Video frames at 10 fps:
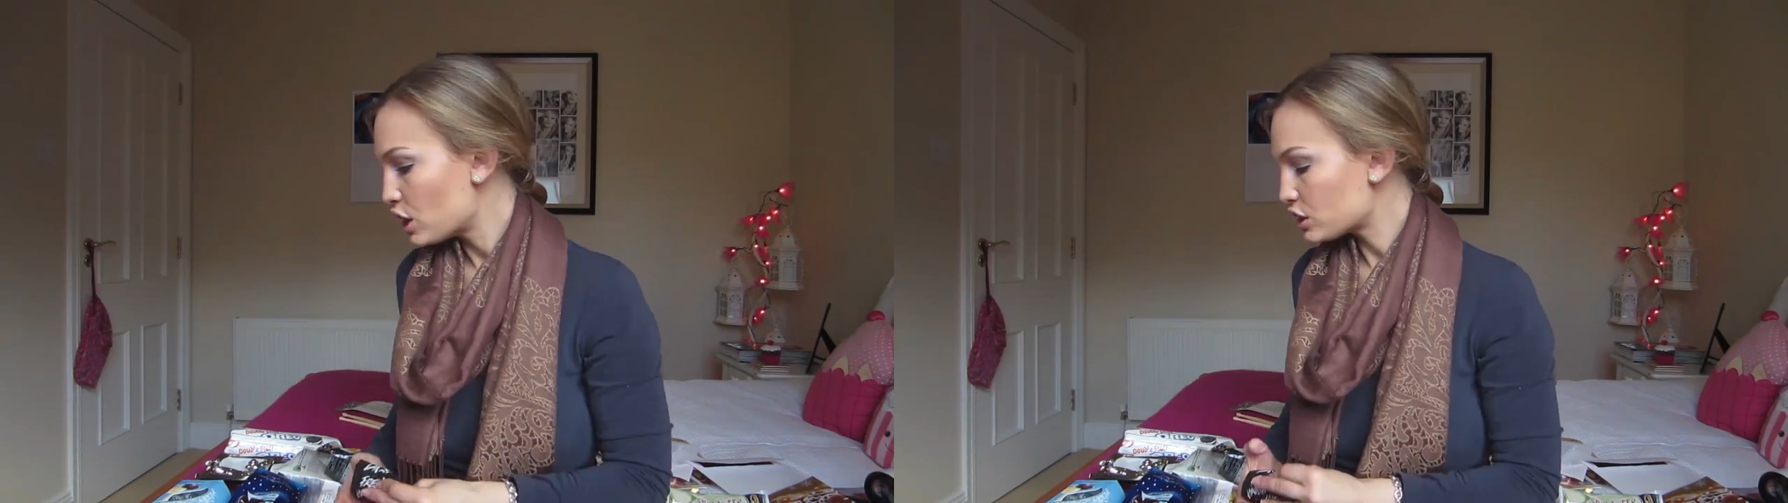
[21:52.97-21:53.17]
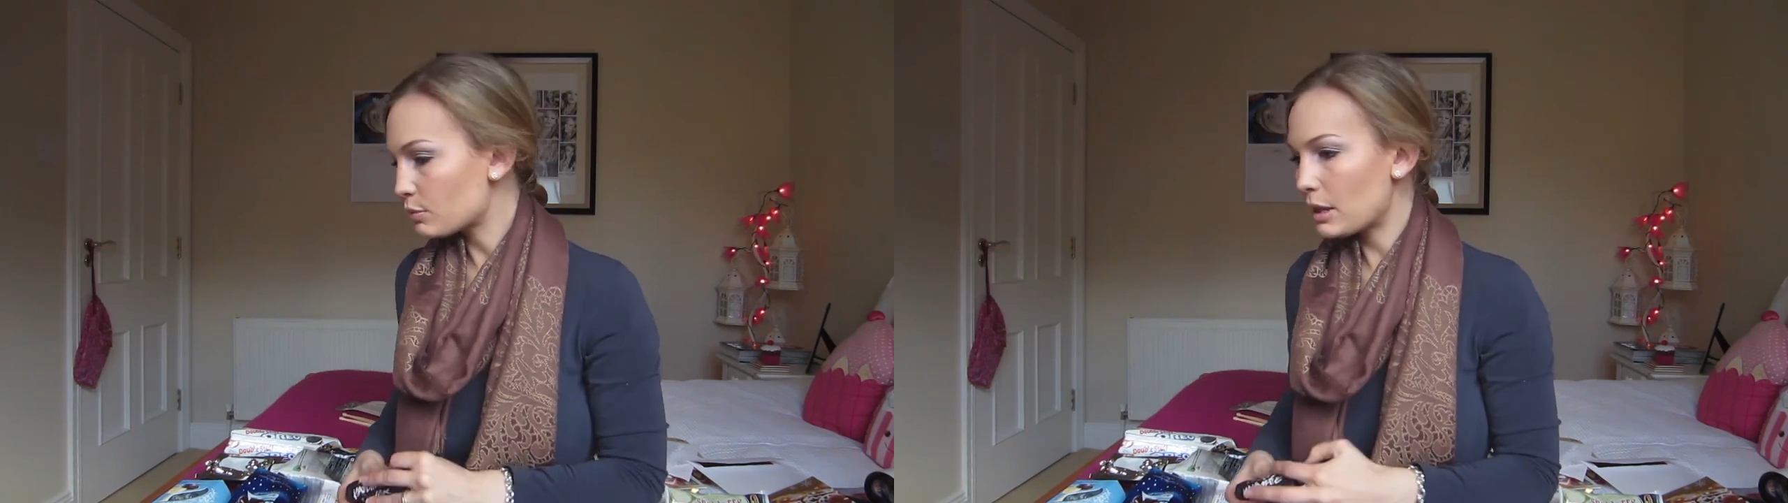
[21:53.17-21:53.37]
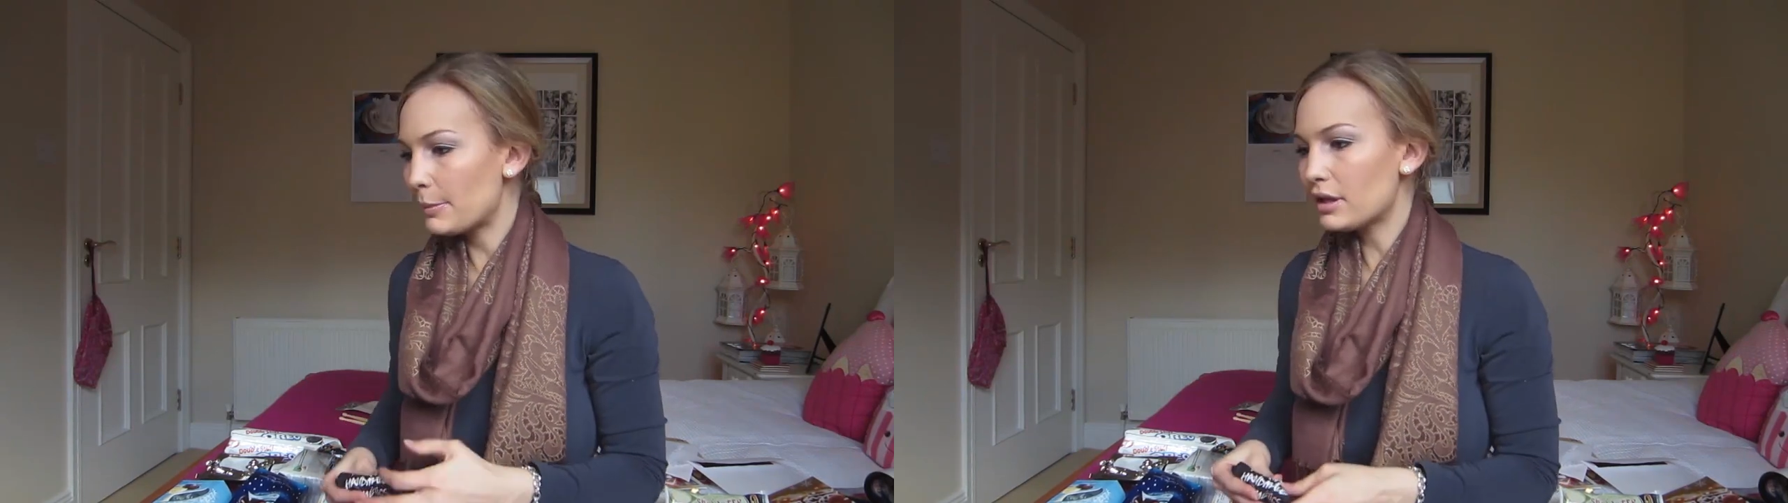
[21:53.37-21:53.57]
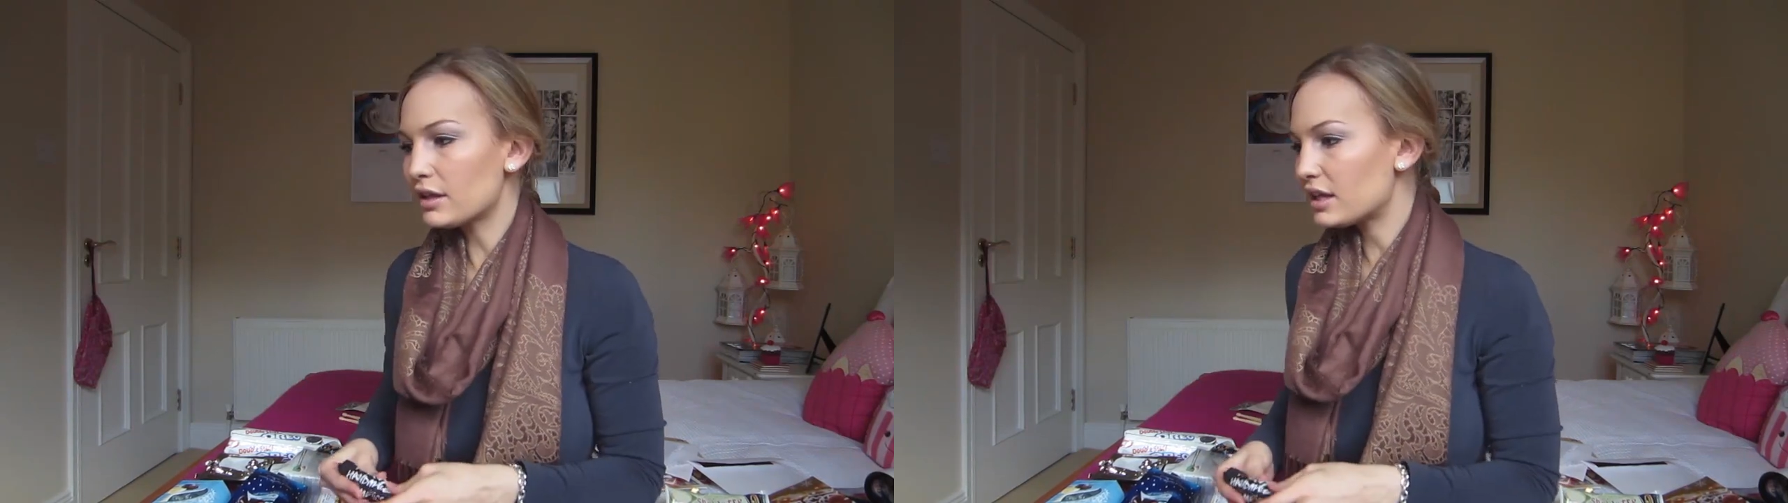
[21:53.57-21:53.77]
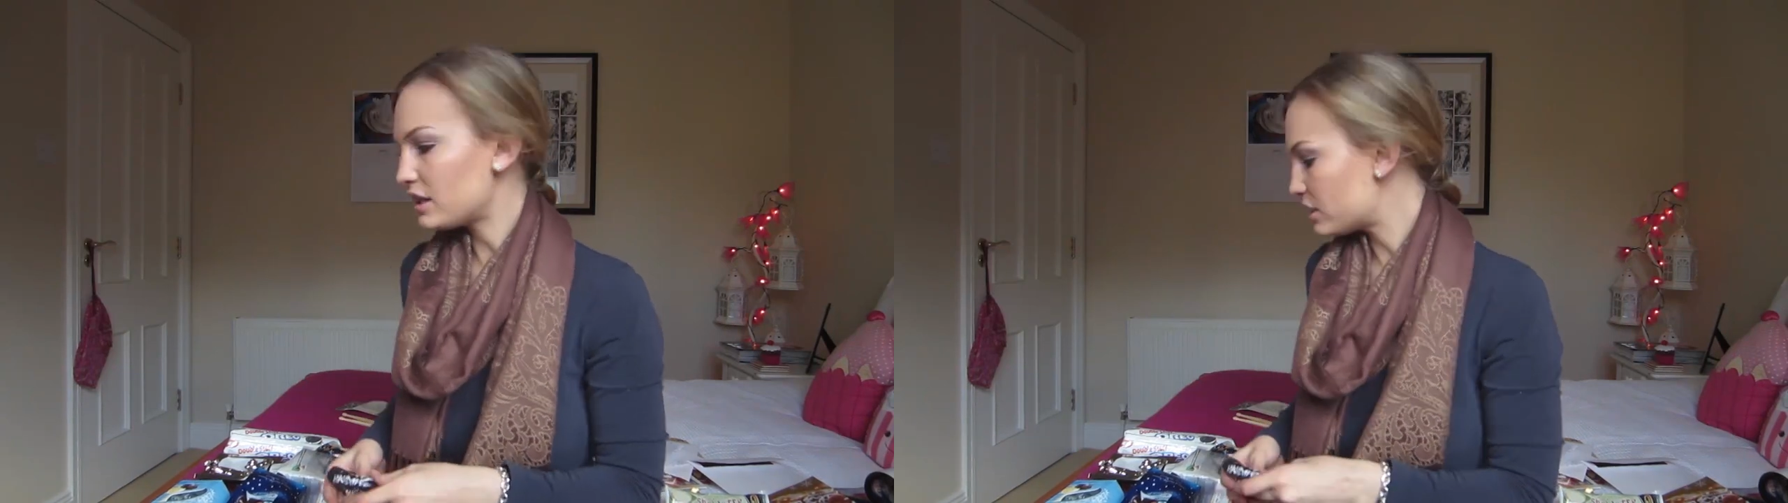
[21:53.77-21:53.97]
So maybe
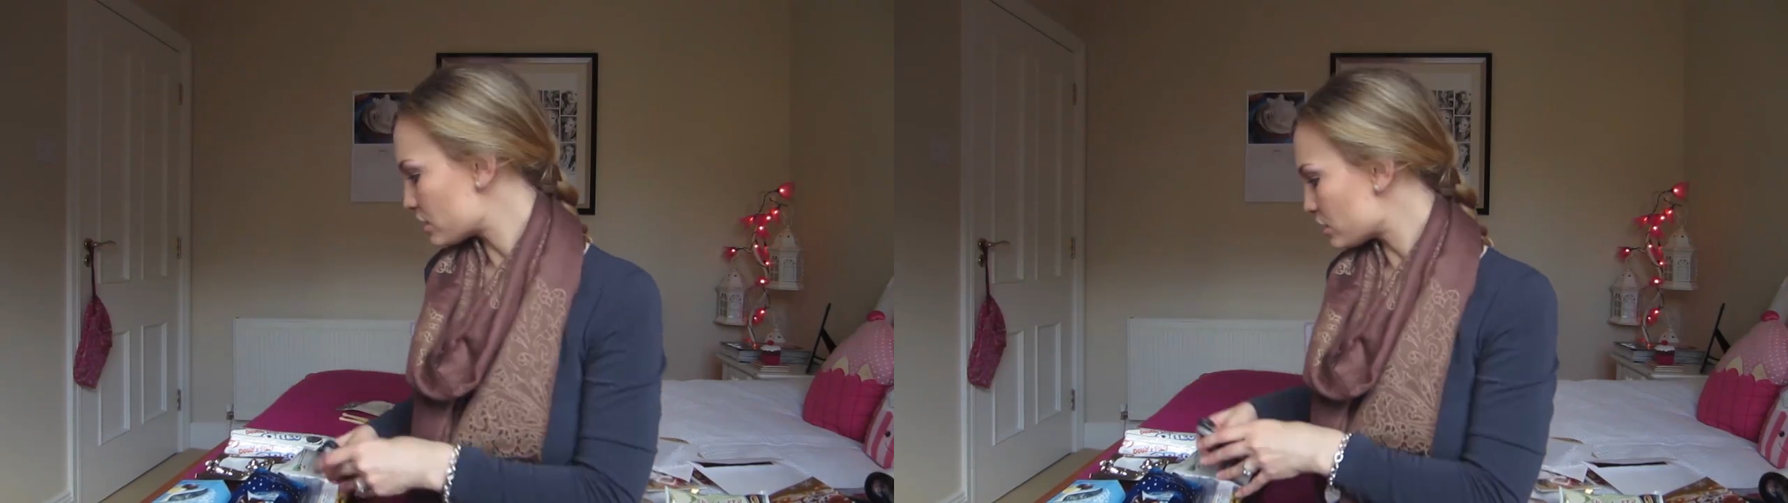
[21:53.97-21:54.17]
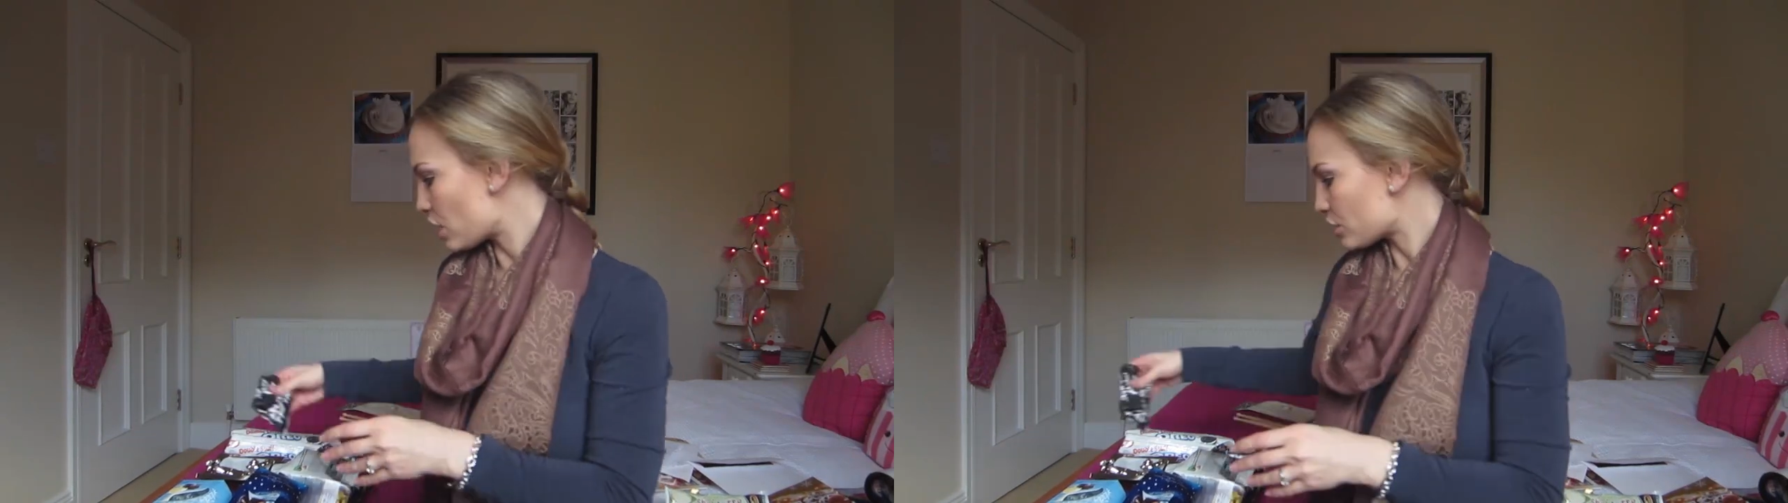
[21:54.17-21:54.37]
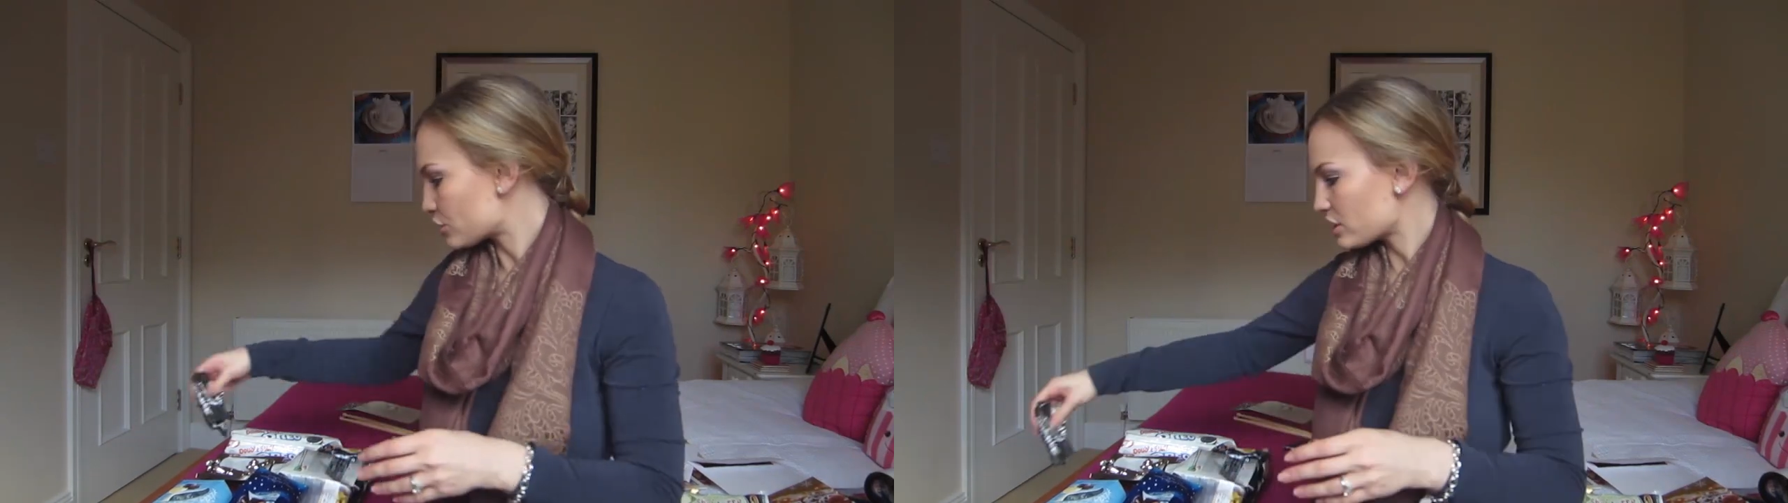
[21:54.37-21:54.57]
I'll get into Lush